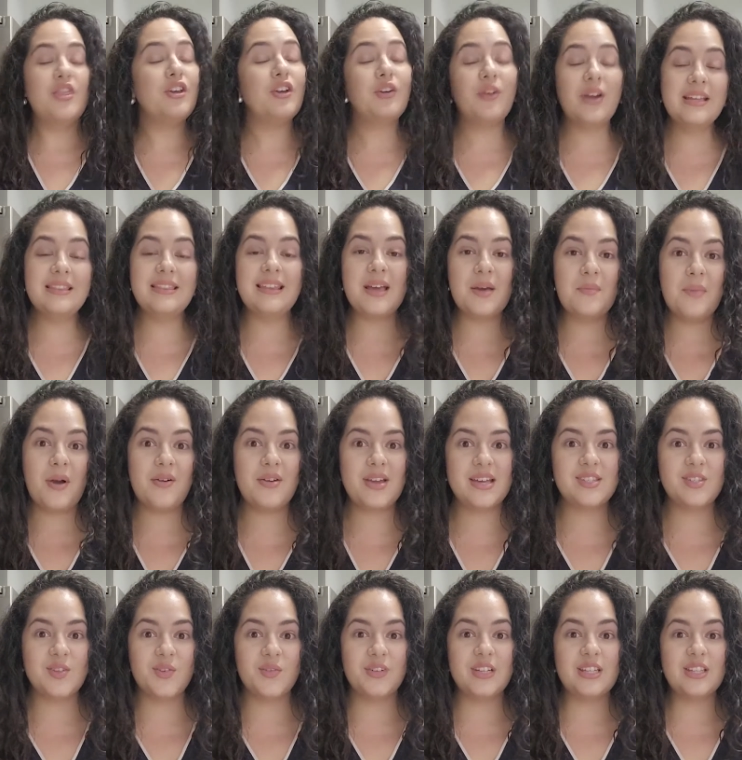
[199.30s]
great thing about
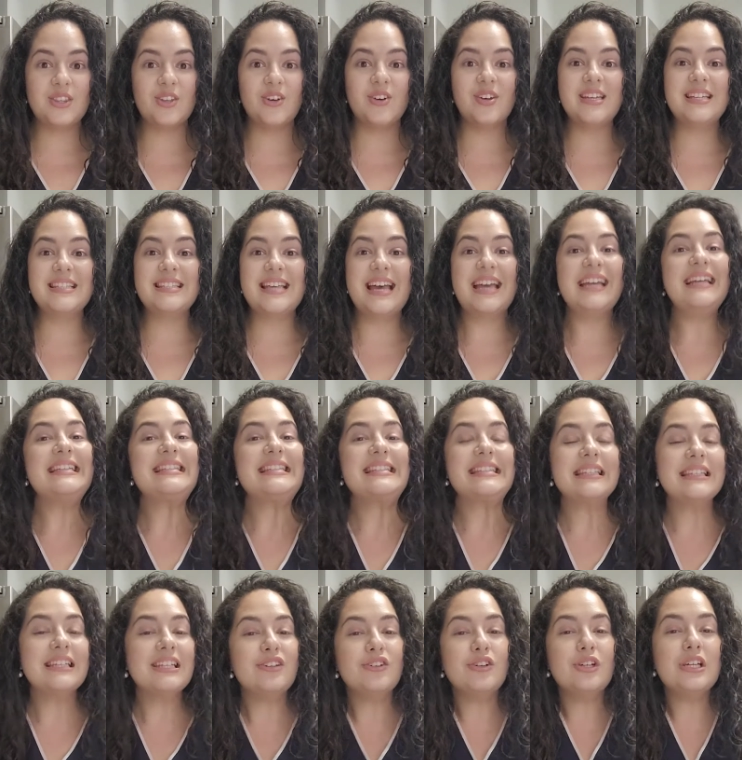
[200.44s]
queso frito is that it's
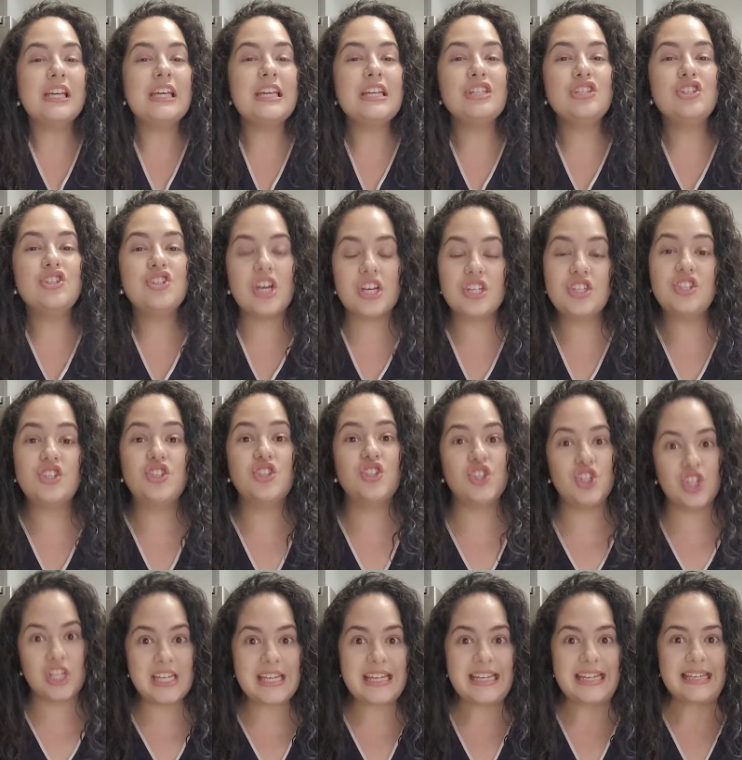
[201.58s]
literally just
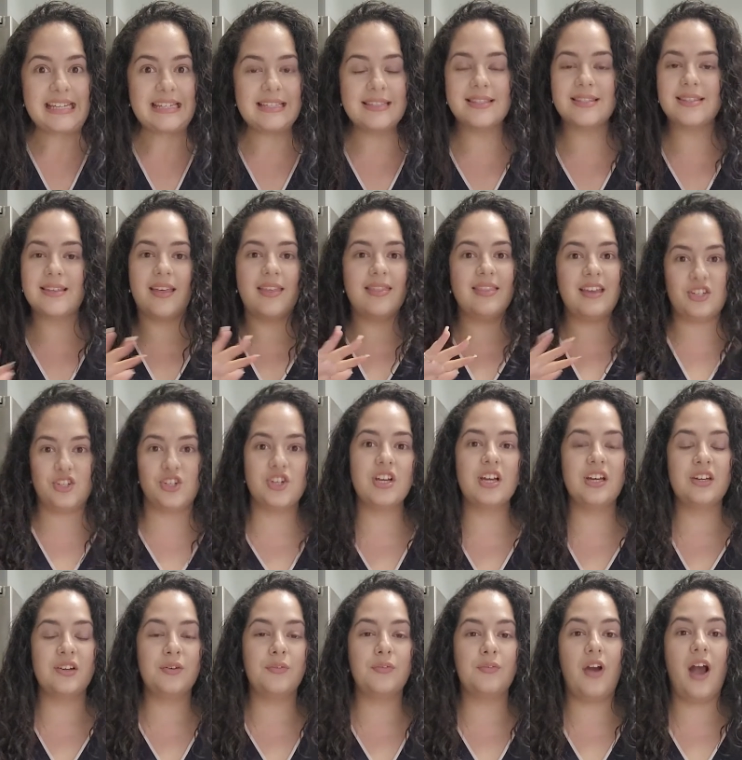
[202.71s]
cheese that you're
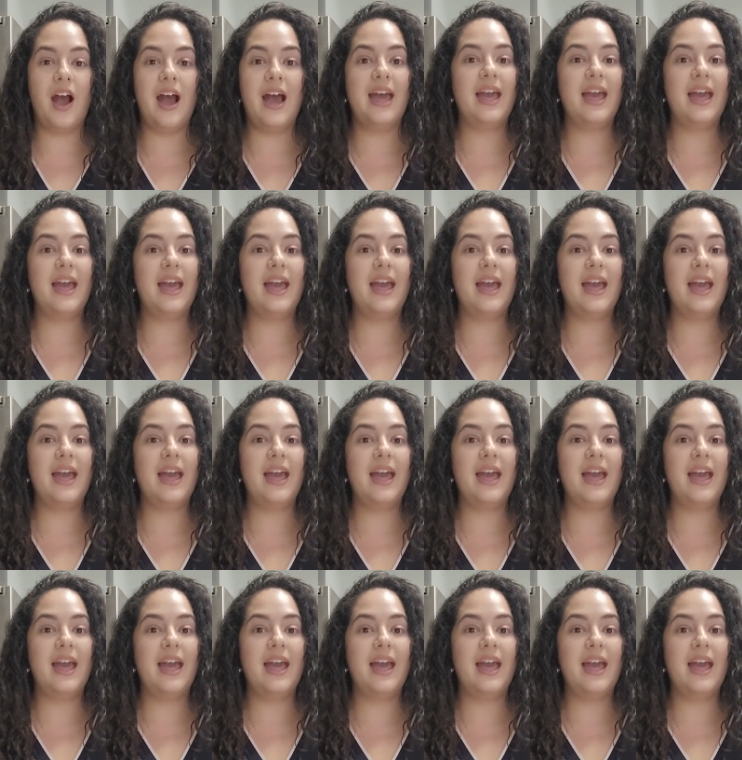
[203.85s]
gonna fry.